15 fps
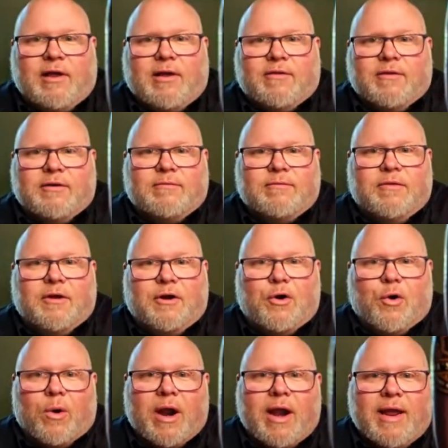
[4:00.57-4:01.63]
like the
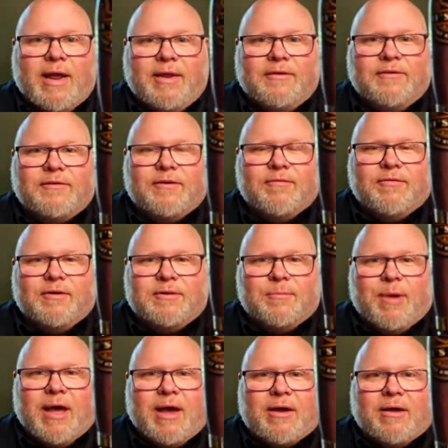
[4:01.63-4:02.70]
grains of the
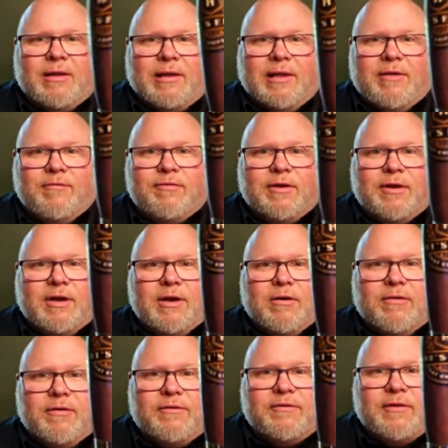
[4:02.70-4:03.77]
tobacco leaf in
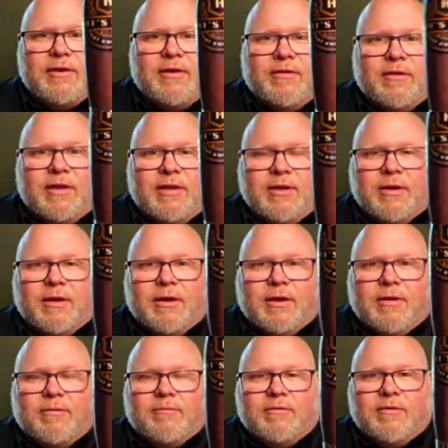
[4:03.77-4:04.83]
here. This thing,
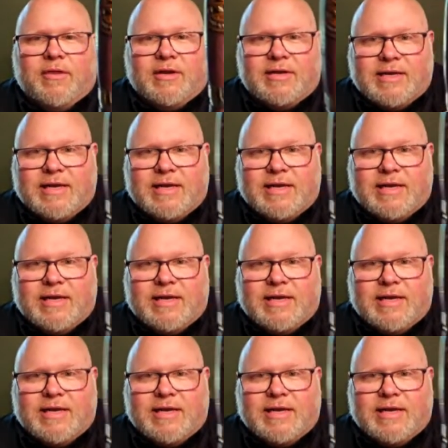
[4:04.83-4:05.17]
the